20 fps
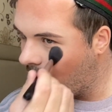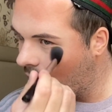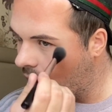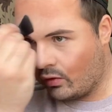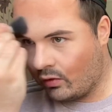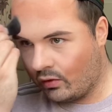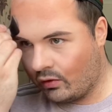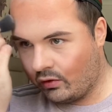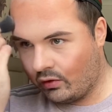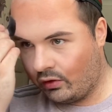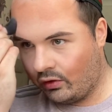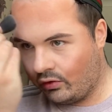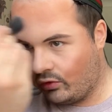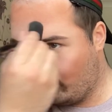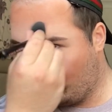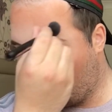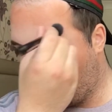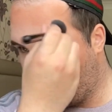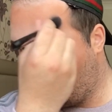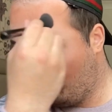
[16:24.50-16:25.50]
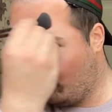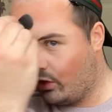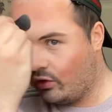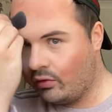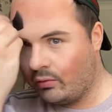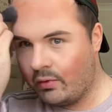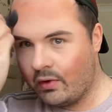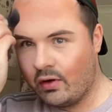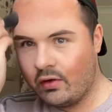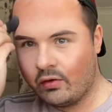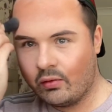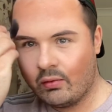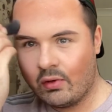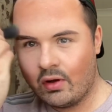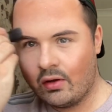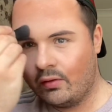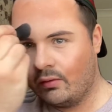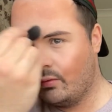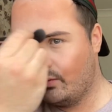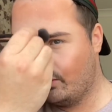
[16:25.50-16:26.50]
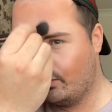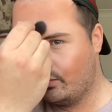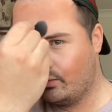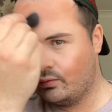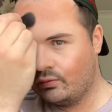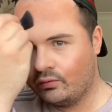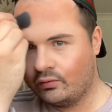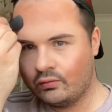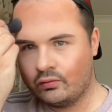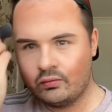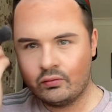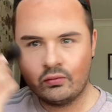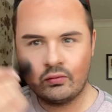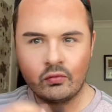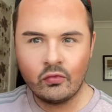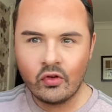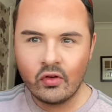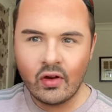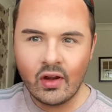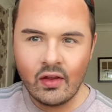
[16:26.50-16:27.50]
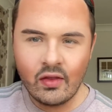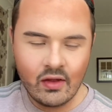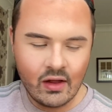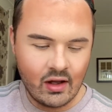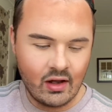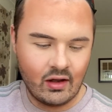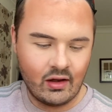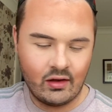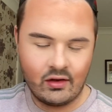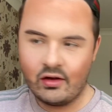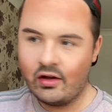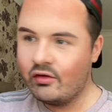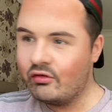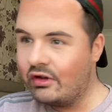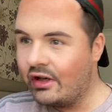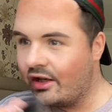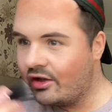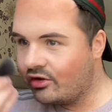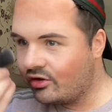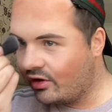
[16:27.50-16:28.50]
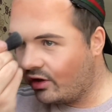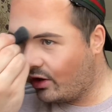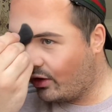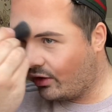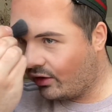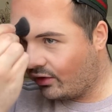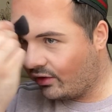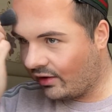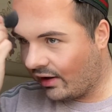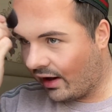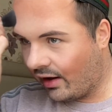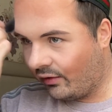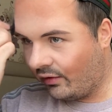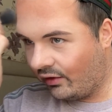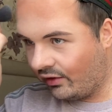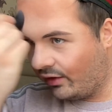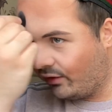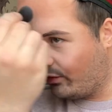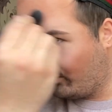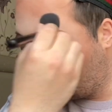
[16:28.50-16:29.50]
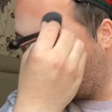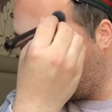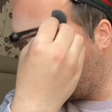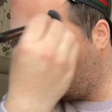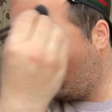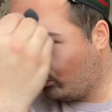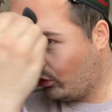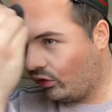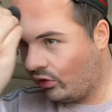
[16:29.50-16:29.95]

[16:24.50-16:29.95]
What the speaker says: And then you just do the middle bit as well. See that? It literally, you can tell the difference.